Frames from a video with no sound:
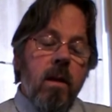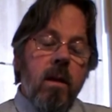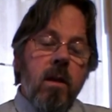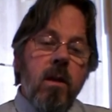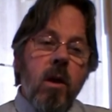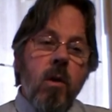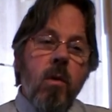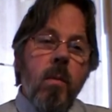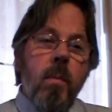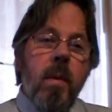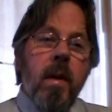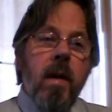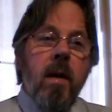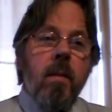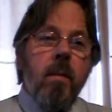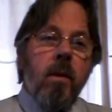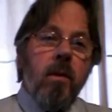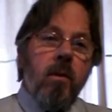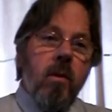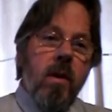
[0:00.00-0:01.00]
is so
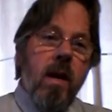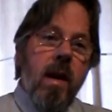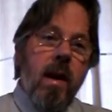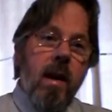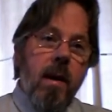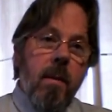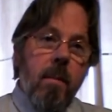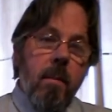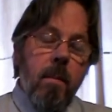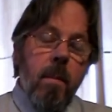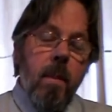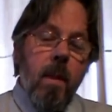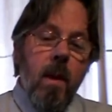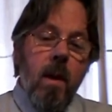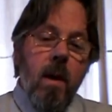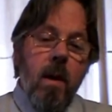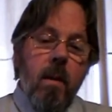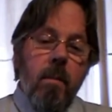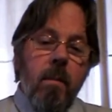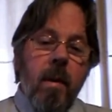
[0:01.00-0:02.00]
applicable today,
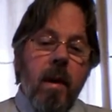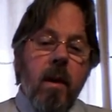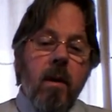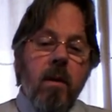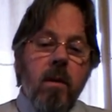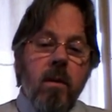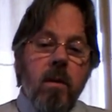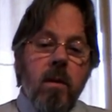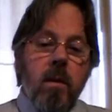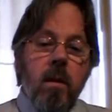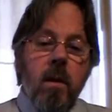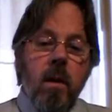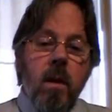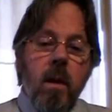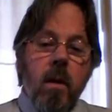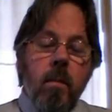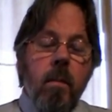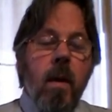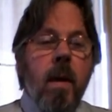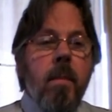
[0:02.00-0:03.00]
because
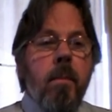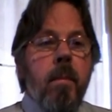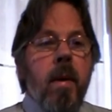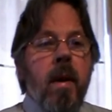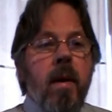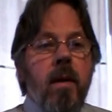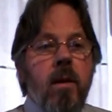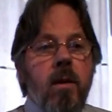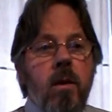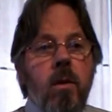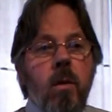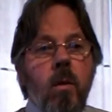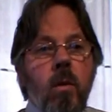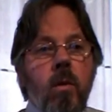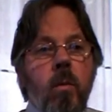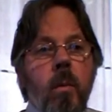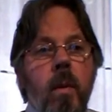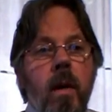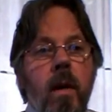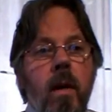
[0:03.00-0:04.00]
my parents
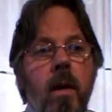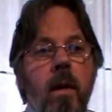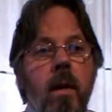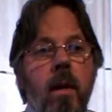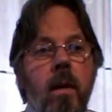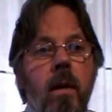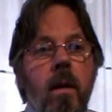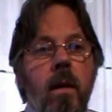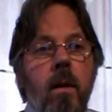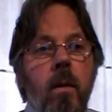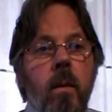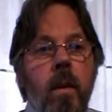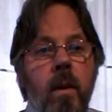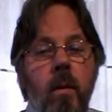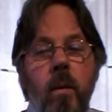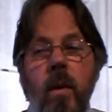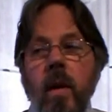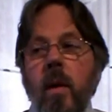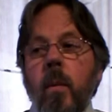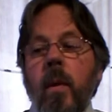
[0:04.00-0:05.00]
taught me when
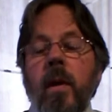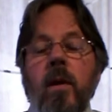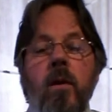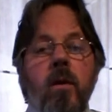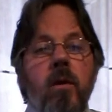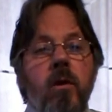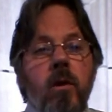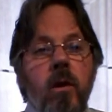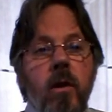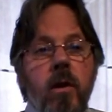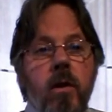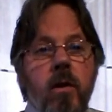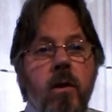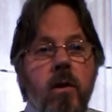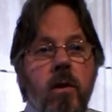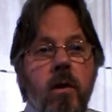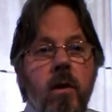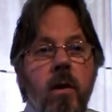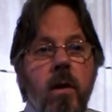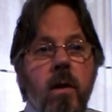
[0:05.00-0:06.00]
we went to
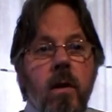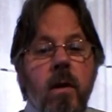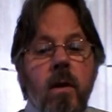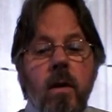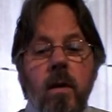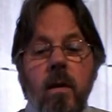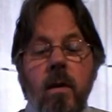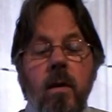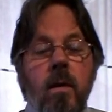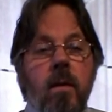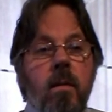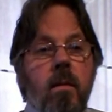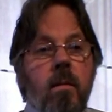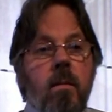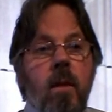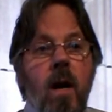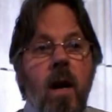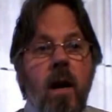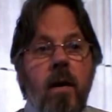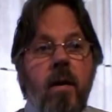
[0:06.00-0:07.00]
church.
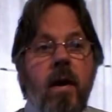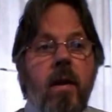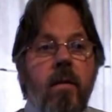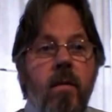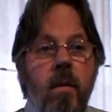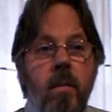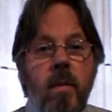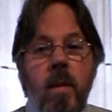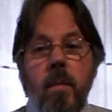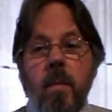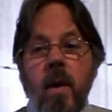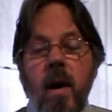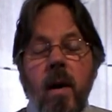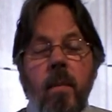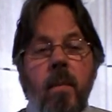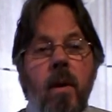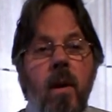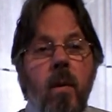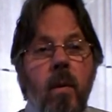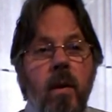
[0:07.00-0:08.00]
I read from the
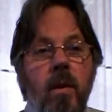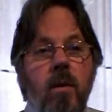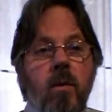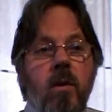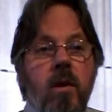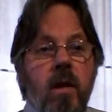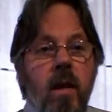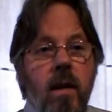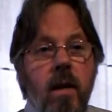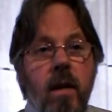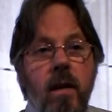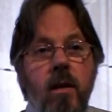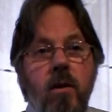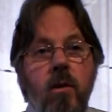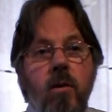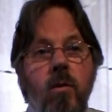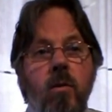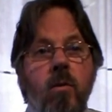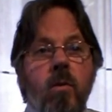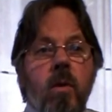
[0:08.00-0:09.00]
Bible, I went to Sunday
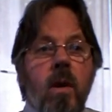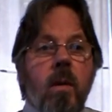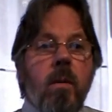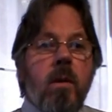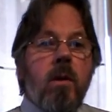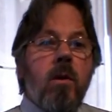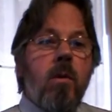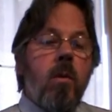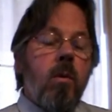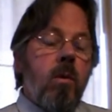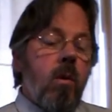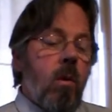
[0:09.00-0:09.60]
school, I was taught